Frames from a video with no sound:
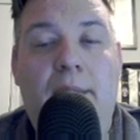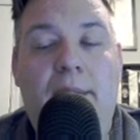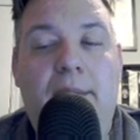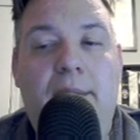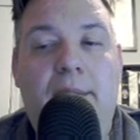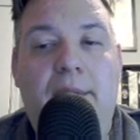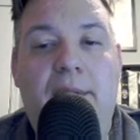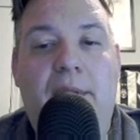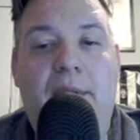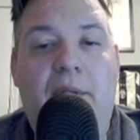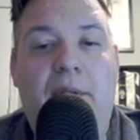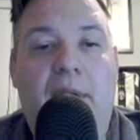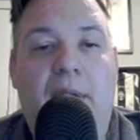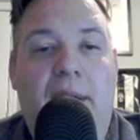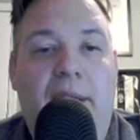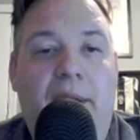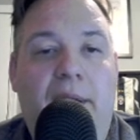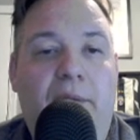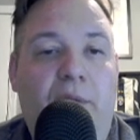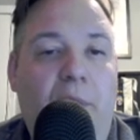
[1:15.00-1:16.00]
just give you an
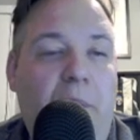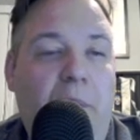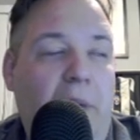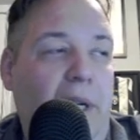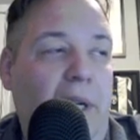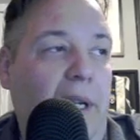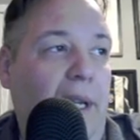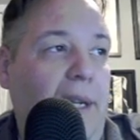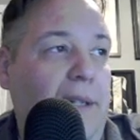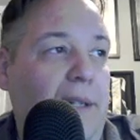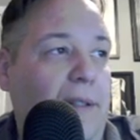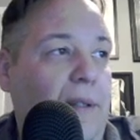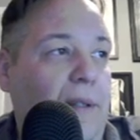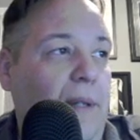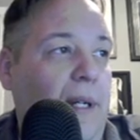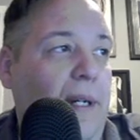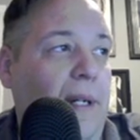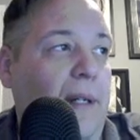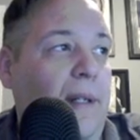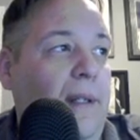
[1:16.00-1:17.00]
idea of what we're going to get into
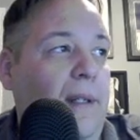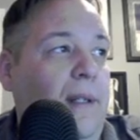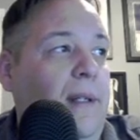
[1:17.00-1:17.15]
here.